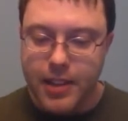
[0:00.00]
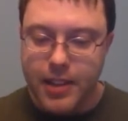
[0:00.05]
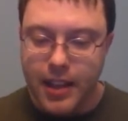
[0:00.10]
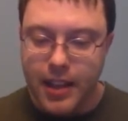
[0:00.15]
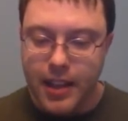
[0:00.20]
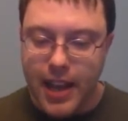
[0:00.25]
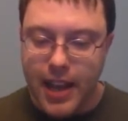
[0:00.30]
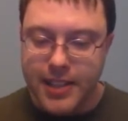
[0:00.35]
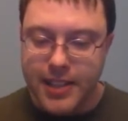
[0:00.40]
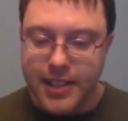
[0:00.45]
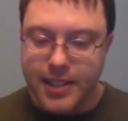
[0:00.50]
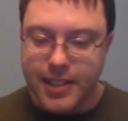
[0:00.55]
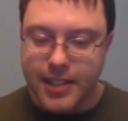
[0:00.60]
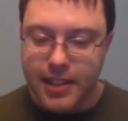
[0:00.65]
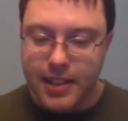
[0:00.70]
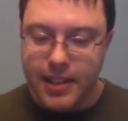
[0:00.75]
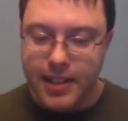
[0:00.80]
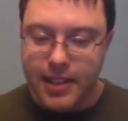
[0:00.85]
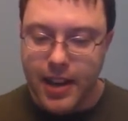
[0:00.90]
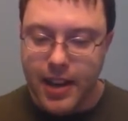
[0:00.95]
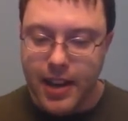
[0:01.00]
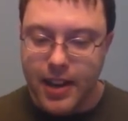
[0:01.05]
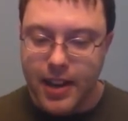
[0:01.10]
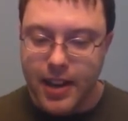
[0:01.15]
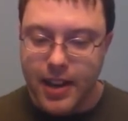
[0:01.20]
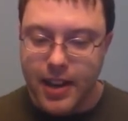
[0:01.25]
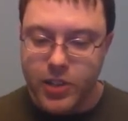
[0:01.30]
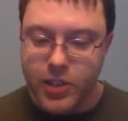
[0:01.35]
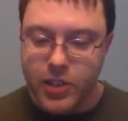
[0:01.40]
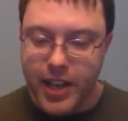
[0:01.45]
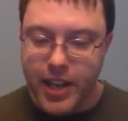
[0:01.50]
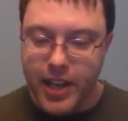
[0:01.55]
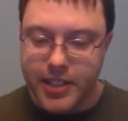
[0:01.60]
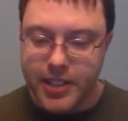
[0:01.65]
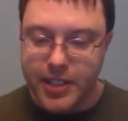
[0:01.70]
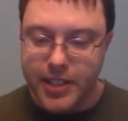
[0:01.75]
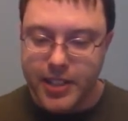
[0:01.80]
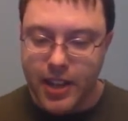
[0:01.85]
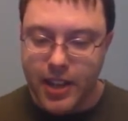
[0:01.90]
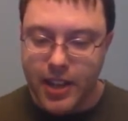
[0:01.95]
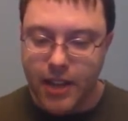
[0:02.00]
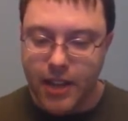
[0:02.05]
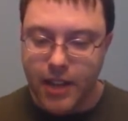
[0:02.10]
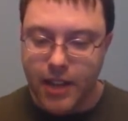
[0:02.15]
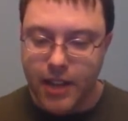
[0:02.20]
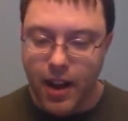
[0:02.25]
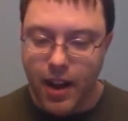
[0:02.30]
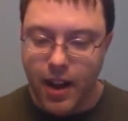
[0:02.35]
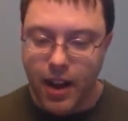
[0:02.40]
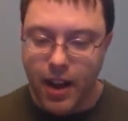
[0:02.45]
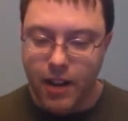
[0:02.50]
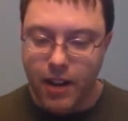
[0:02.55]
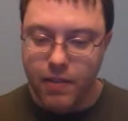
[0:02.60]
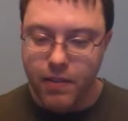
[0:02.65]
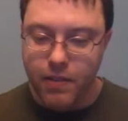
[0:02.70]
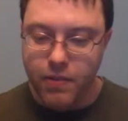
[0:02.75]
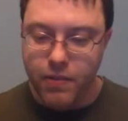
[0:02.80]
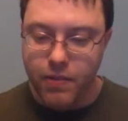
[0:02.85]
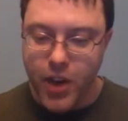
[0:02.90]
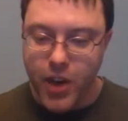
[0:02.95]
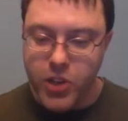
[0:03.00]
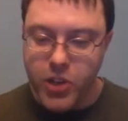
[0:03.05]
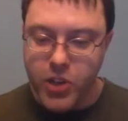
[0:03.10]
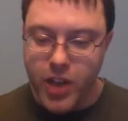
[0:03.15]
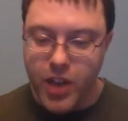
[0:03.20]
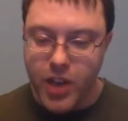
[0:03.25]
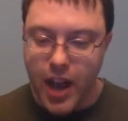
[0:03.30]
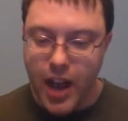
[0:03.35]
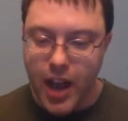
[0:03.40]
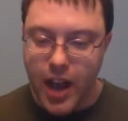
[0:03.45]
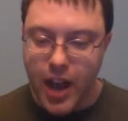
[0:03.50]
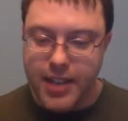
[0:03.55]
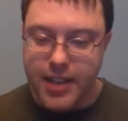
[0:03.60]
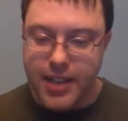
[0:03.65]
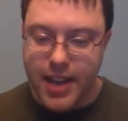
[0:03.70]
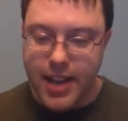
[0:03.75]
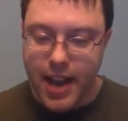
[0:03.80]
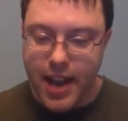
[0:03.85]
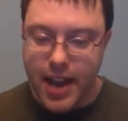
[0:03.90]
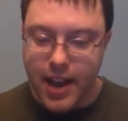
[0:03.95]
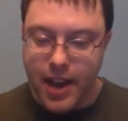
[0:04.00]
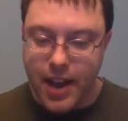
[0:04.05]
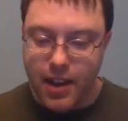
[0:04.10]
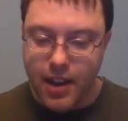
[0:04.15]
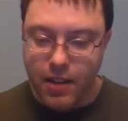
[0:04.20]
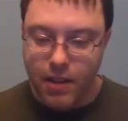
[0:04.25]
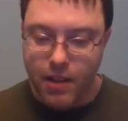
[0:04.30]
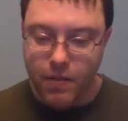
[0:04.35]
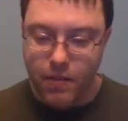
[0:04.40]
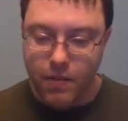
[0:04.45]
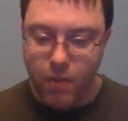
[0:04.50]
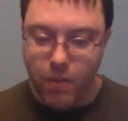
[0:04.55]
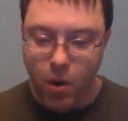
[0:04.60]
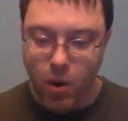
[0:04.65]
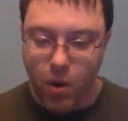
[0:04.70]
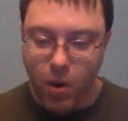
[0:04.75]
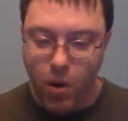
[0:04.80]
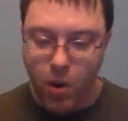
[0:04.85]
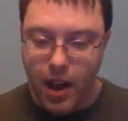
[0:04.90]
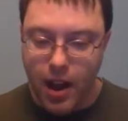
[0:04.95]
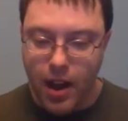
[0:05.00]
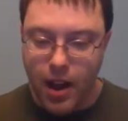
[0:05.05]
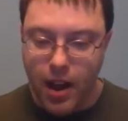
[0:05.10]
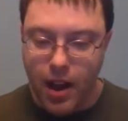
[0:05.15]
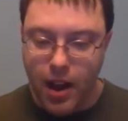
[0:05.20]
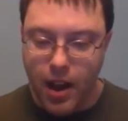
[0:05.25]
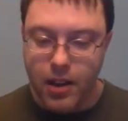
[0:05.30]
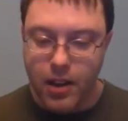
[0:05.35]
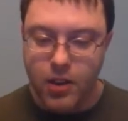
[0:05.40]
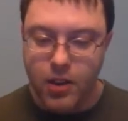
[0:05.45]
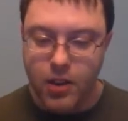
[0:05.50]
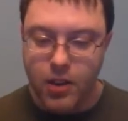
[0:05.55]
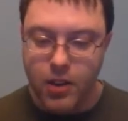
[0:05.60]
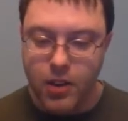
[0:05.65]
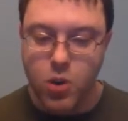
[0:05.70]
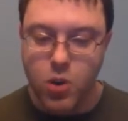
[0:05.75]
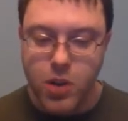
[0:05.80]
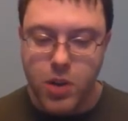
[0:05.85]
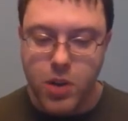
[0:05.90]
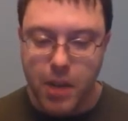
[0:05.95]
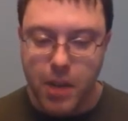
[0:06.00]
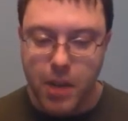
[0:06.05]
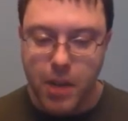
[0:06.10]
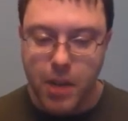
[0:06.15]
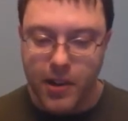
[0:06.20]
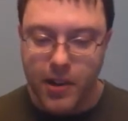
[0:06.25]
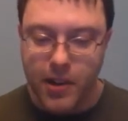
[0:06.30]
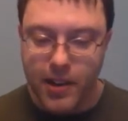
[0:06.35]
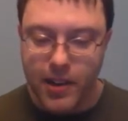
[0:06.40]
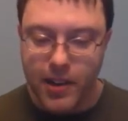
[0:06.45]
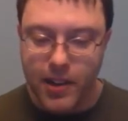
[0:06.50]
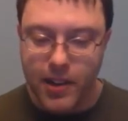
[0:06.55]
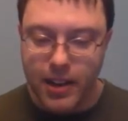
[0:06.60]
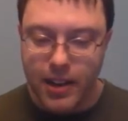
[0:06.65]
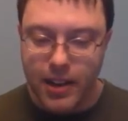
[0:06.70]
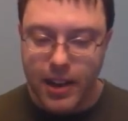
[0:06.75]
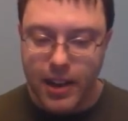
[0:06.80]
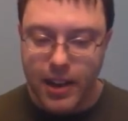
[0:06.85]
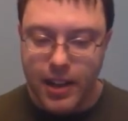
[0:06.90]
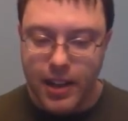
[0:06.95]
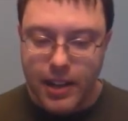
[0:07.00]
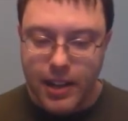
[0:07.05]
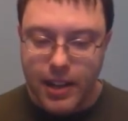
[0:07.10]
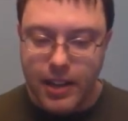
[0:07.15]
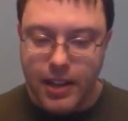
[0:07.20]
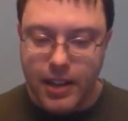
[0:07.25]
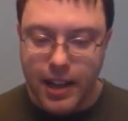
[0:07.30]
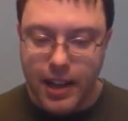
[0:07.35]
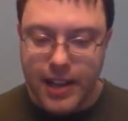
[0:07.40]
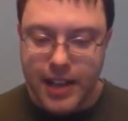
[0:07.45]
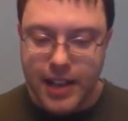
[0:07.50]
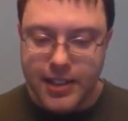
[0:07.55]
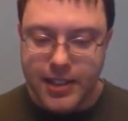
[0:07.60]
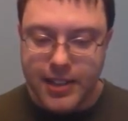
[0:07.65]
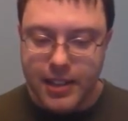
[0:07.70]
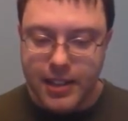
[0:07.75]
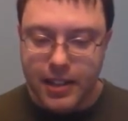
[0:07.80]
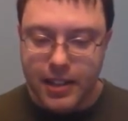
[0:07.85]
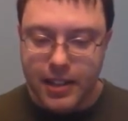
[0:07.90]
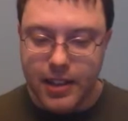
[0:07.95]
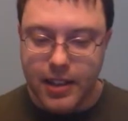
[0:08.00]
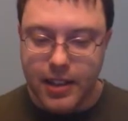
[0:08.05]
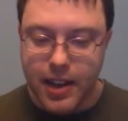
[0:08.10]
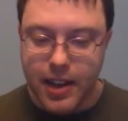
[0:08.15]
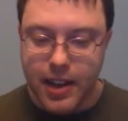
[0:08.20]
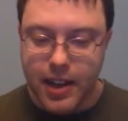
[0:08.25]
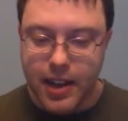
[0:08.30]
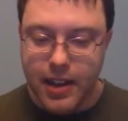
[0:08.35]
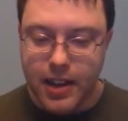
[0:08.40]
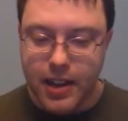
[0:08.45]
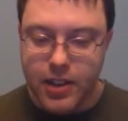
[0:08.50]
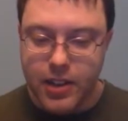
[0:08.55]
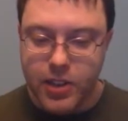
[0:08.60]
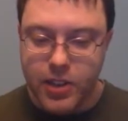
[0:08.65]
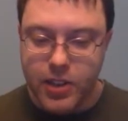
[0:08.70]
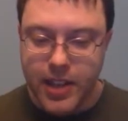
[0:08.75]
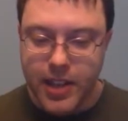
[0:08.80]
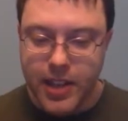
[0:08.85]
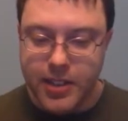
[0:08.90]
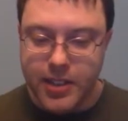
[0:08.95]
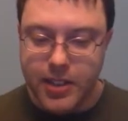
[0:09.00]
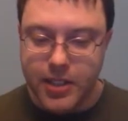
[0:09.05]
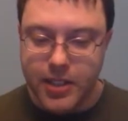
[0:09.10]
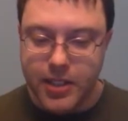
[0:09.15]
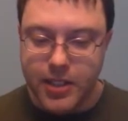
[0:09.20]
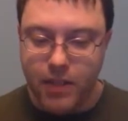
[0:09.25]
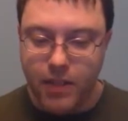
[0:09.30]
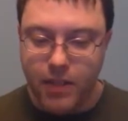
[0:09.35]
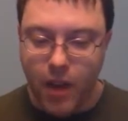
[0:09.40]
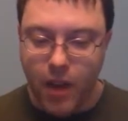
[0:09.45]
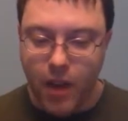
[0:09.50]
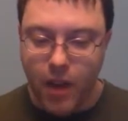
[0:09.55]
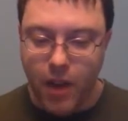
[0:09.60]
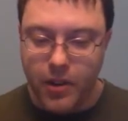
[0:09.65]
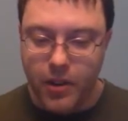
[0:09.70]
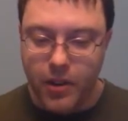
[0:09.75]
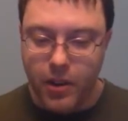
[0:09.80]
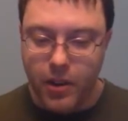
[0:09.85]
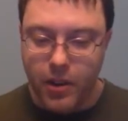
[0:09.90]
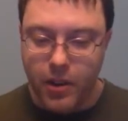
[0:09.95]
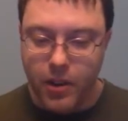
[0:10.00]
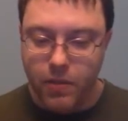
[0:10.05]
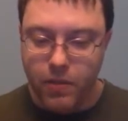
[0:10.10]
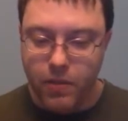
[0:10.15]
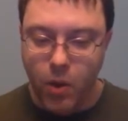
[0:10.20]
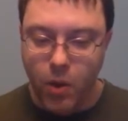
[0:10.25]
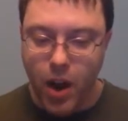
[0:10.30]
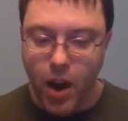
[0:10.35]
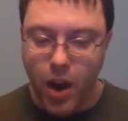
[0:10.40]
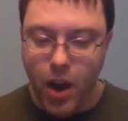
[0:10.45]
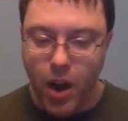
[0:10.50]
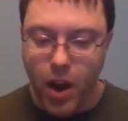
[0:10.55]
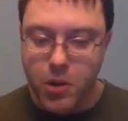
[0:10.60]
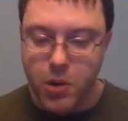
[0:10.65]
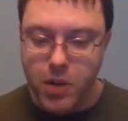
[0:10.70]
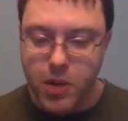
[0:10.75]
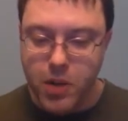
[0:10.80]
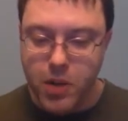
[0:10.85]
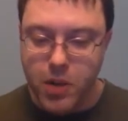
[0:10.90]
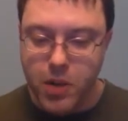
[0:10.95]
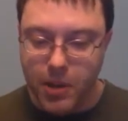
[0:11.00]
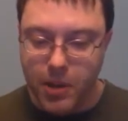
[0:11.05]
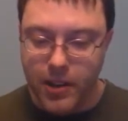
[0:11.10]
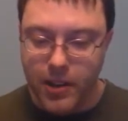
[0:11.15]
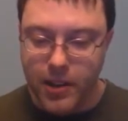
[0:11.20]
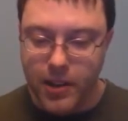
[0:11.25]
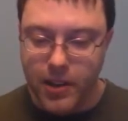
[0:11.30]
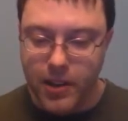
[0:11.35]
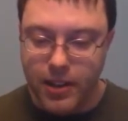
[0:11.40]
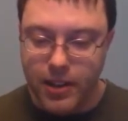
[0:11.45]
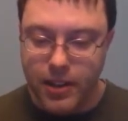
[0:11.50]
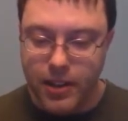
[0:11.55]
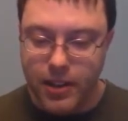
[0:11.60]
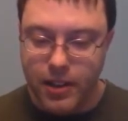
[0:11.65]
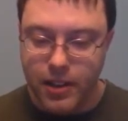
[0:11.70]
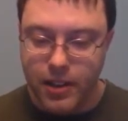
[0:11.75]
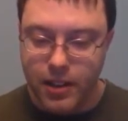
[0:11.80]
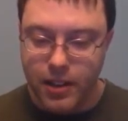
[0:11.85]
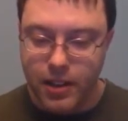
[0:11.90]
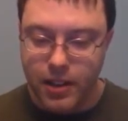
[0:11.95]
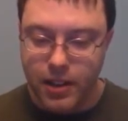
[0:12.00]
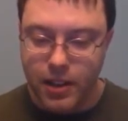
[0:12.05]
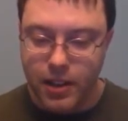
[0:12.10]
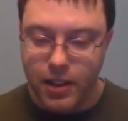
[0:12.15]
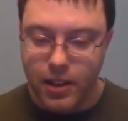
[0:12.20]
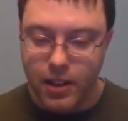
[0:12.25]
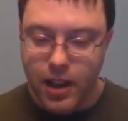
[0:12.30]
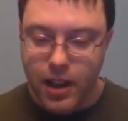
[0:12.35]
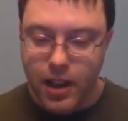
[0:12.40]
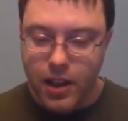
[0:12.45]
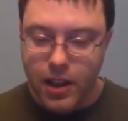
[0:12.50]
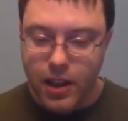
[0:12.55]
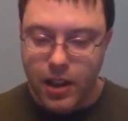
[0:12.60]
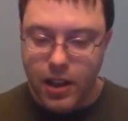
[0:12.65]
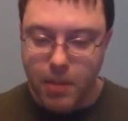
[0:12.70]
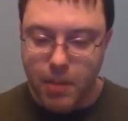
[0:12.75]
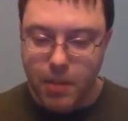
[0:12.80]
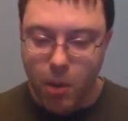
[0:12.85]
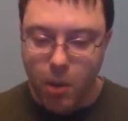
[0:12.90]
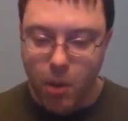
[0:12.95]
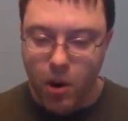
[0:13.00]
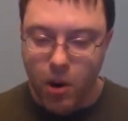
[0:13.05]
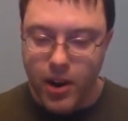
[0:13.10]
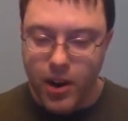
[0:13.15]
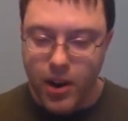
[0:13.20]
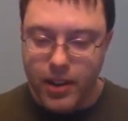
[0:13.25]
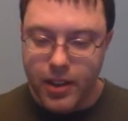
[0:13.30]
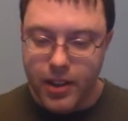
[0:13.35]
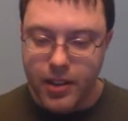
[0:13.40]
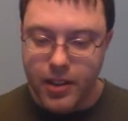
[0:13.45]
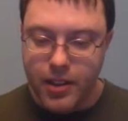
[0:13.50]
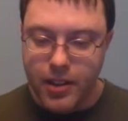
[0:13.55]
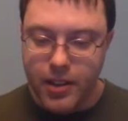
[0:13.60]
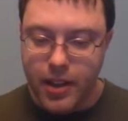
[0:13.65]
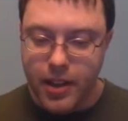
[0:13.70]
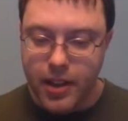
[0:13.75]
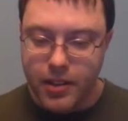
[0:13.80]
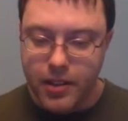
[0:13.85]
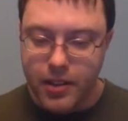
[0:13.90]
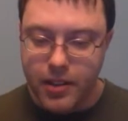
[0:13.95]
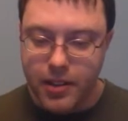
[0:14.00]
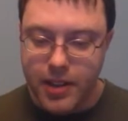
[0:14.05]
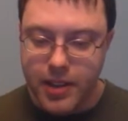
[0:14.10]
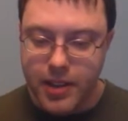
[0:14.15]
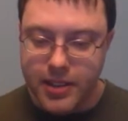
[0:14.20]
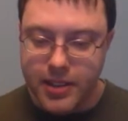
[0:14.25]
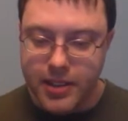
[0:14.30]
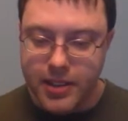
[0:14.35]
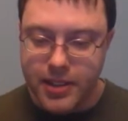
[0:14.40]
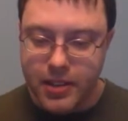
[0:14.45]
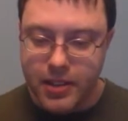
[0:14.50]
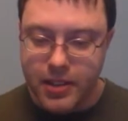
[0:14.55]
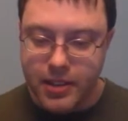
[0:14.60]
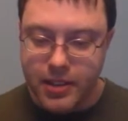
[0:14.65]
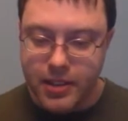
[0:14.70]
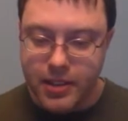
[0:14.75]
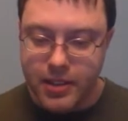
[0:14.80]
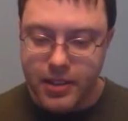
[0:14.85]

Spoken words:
the less the chances of a fresh idea for a newcomer, the less the chances of honor for a newcomer, the more the nonsensical